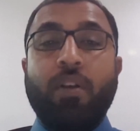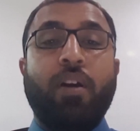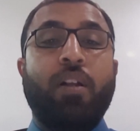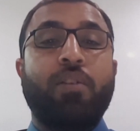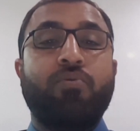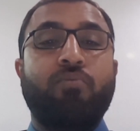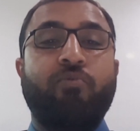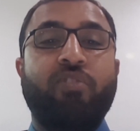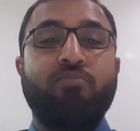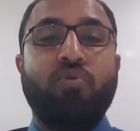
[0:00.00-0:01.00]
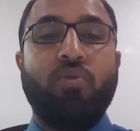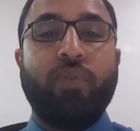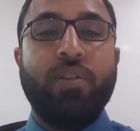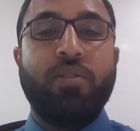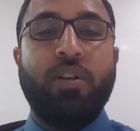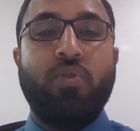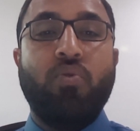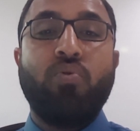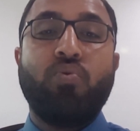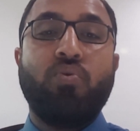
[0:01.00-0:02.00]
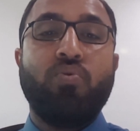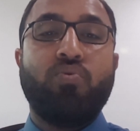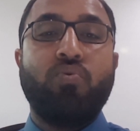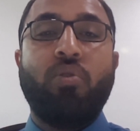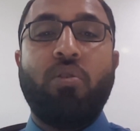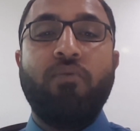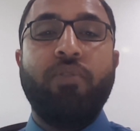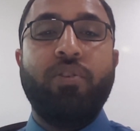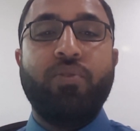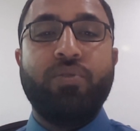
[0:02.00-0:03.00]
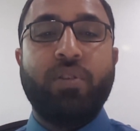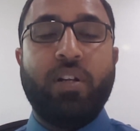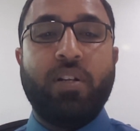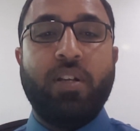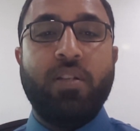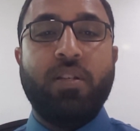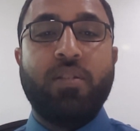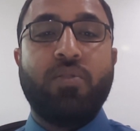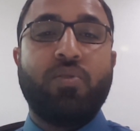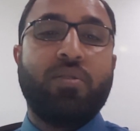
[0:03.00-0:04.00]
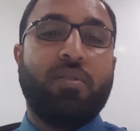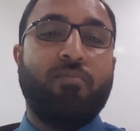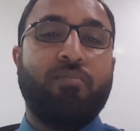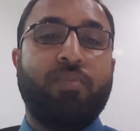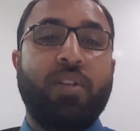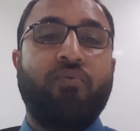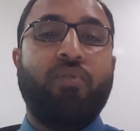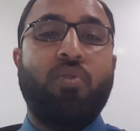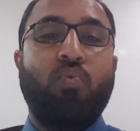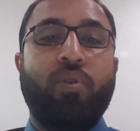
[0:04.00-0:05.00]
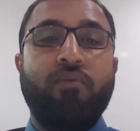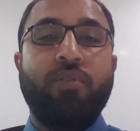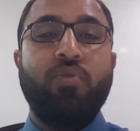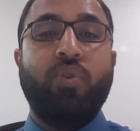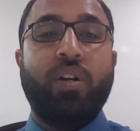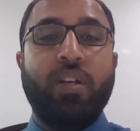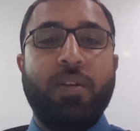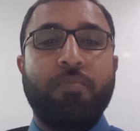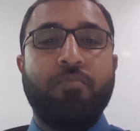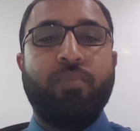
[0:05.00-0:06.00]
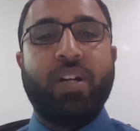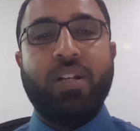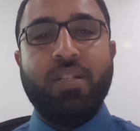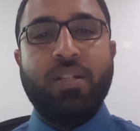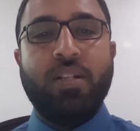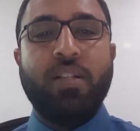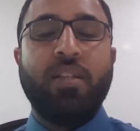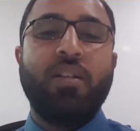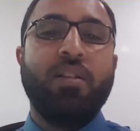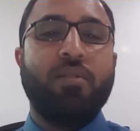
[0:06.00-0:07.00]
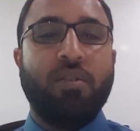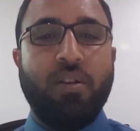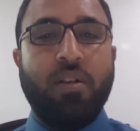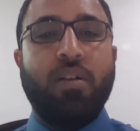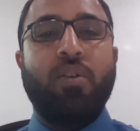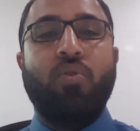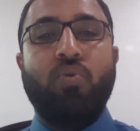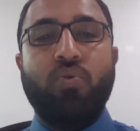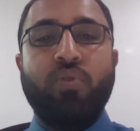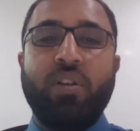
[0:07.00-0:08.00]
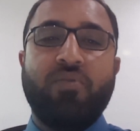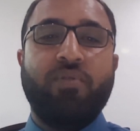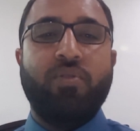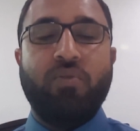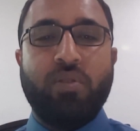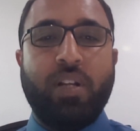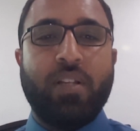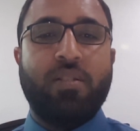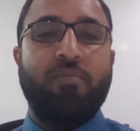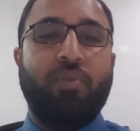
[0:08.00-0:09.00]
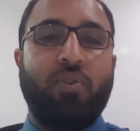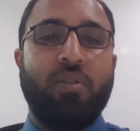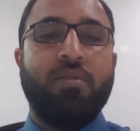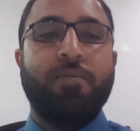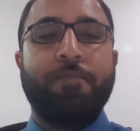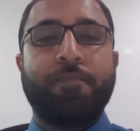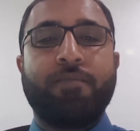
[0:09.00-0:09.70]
and also one more request, that don't go through all videos at a day. Just simply follow one video a day, practice it, and then go to next video the next day, because